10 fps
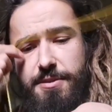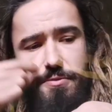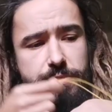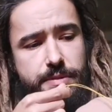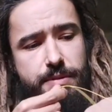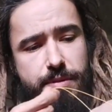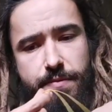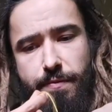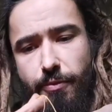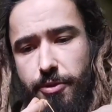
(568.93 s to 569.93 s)
out
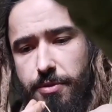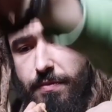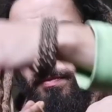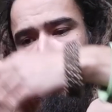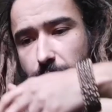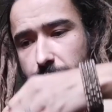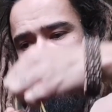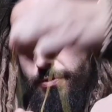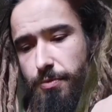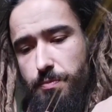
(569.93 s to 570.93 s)
in front of me
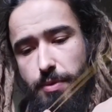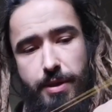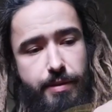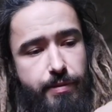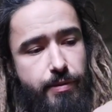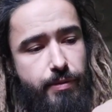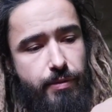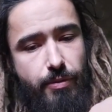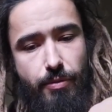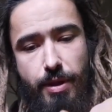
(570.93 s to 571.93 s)
into two places
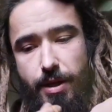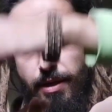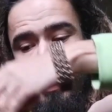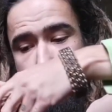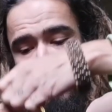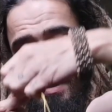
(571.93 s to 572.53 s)
so that I